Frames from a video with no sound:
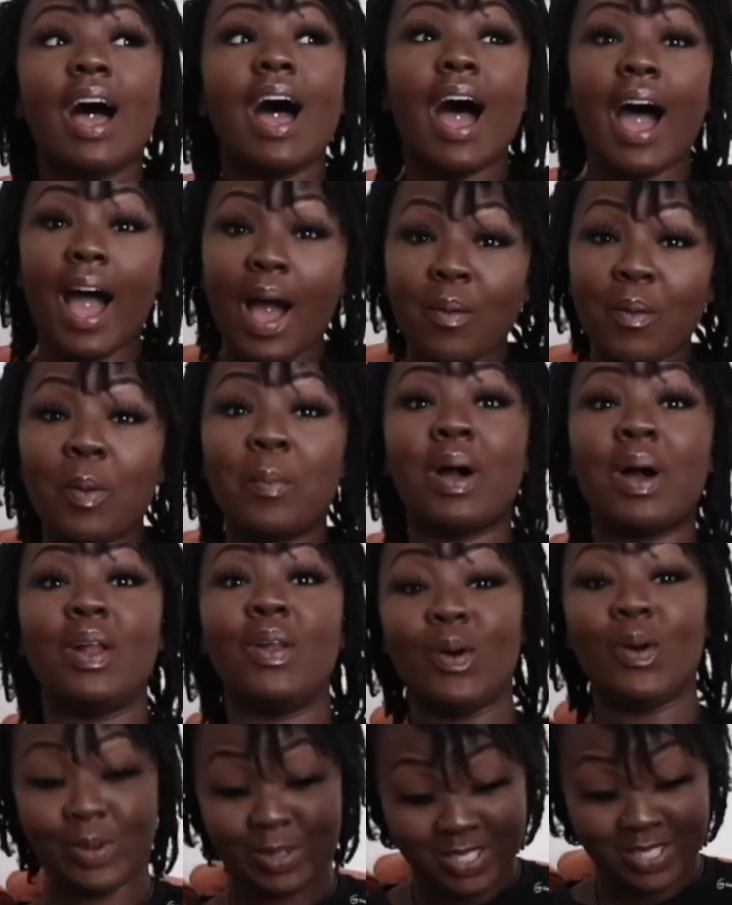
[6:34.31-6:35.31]
I want my
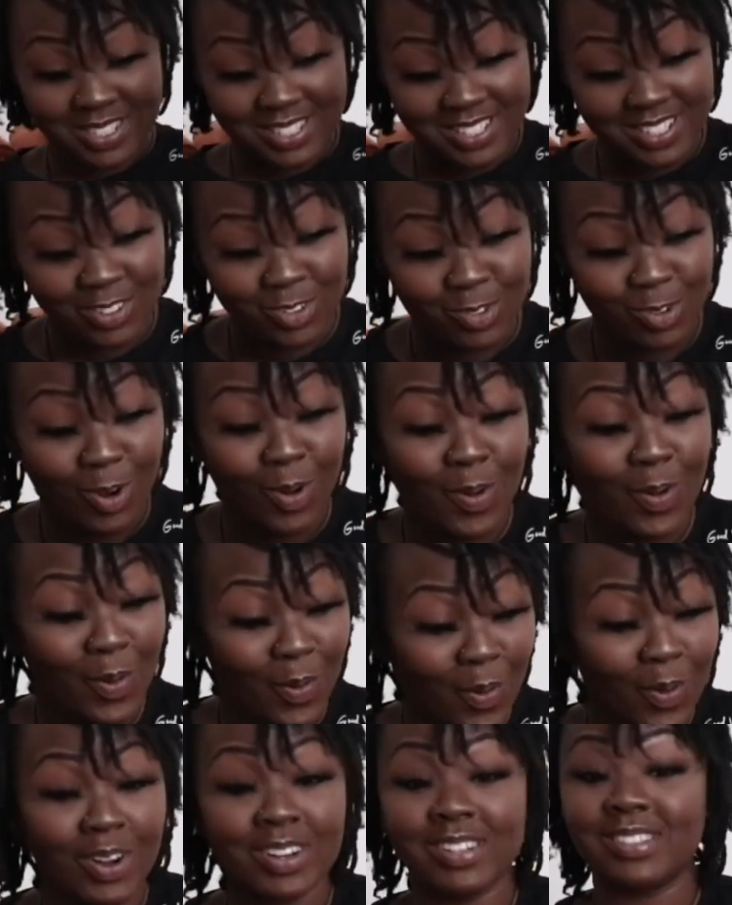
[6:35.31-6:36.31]
locks to grow
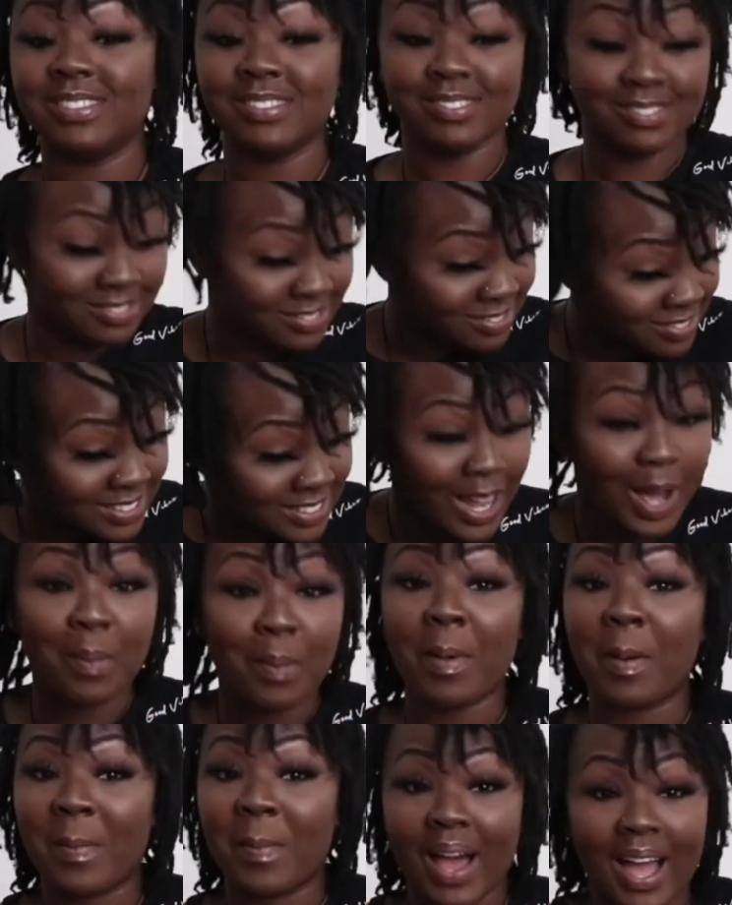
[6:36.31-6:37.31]
long down
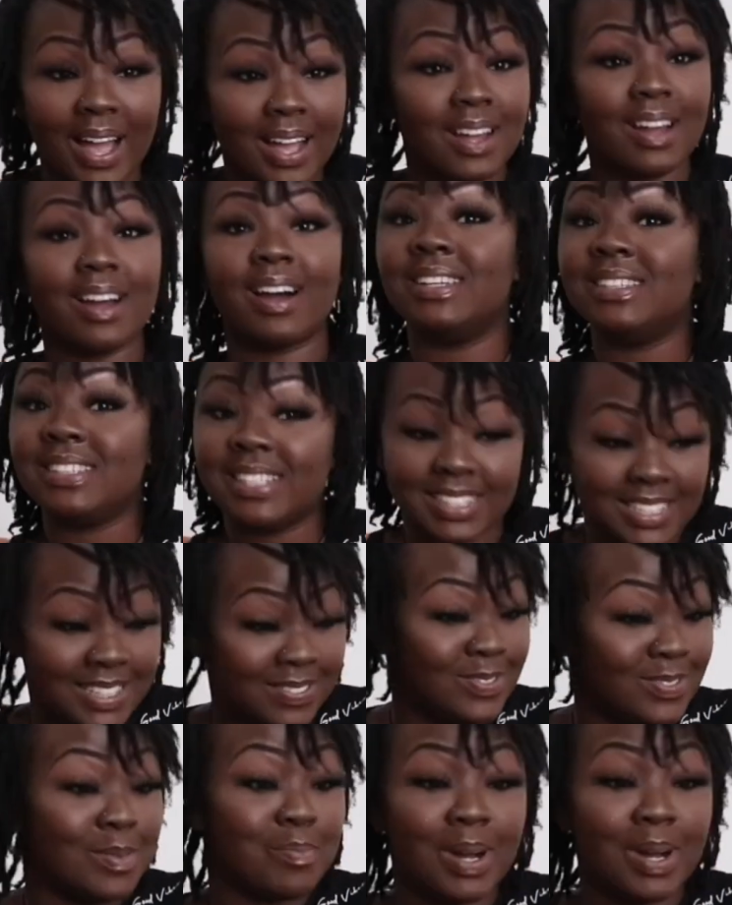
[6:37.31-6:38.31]
my back,
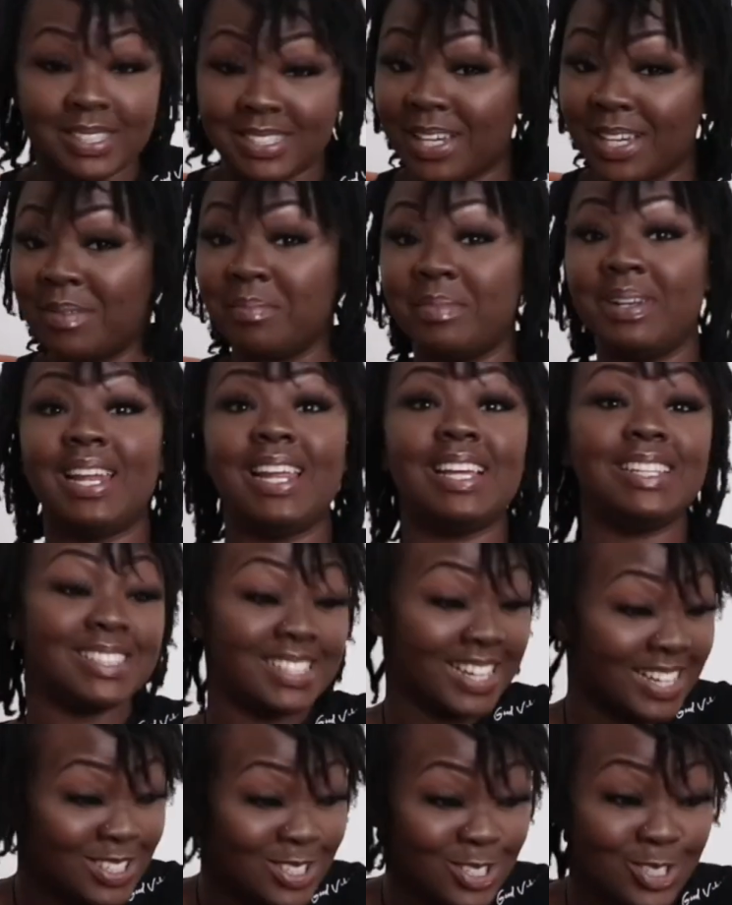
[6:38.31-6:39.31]
underneath the bottom, length
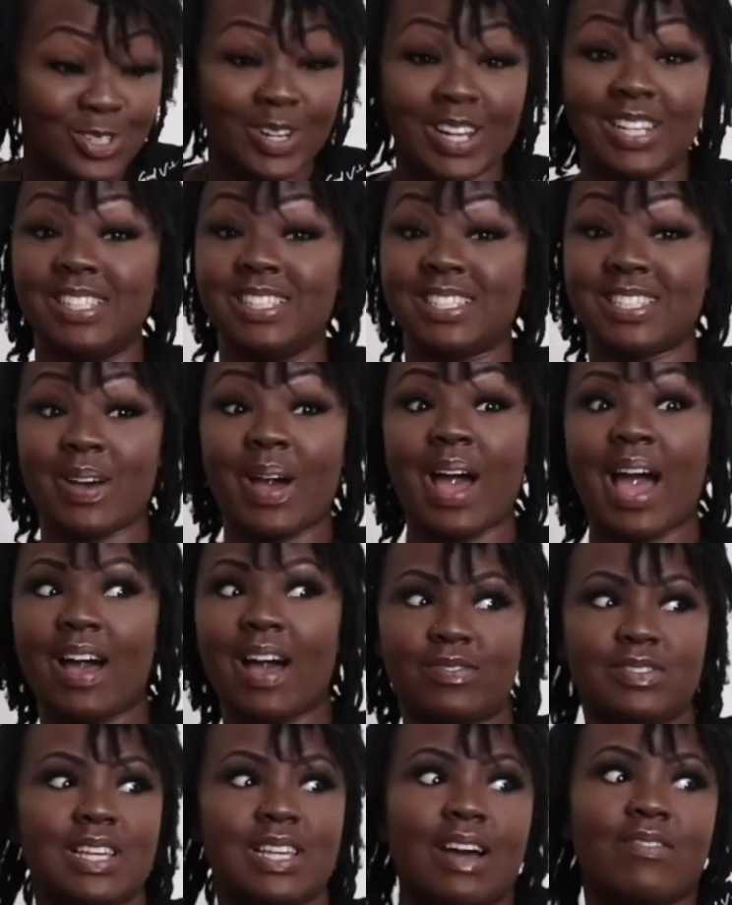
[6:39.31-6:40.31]
and strength. So
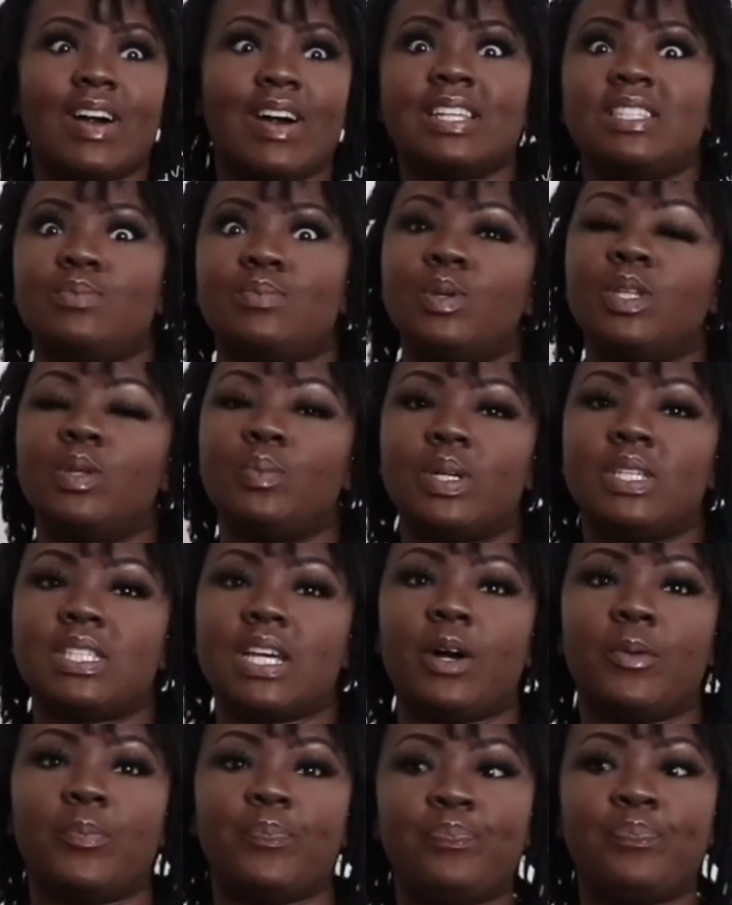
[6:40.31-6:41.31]
I've had to put the wig
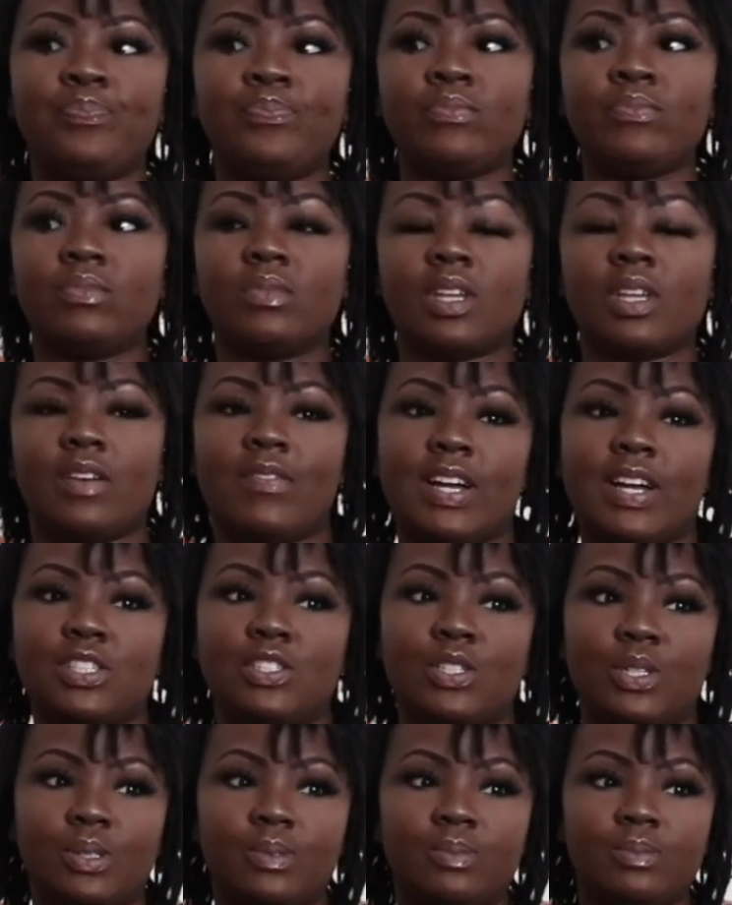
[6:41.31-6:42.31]
down. I've had
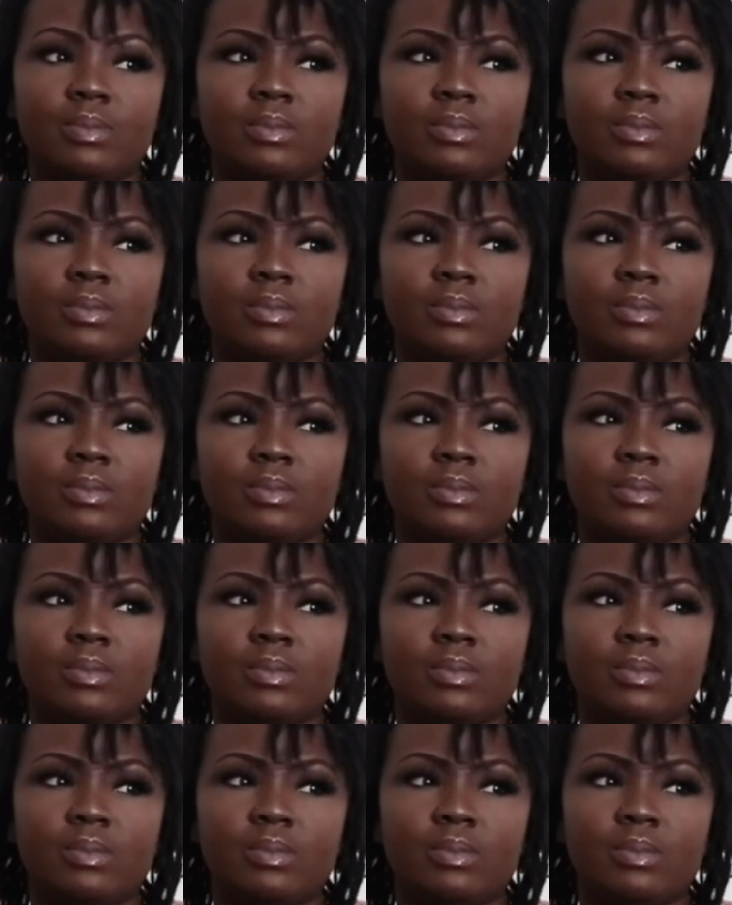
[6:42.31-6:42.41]
to.